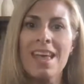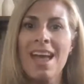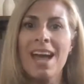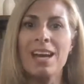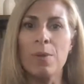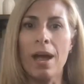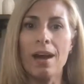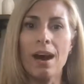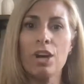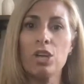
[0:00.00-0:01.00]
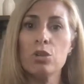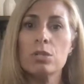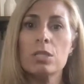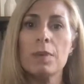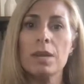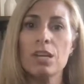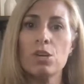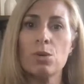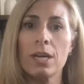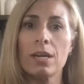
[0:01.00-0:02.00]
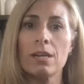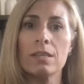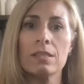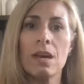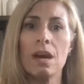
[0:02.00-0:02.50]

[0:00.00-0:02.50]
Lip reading: Anyway, are you spinning your wheels?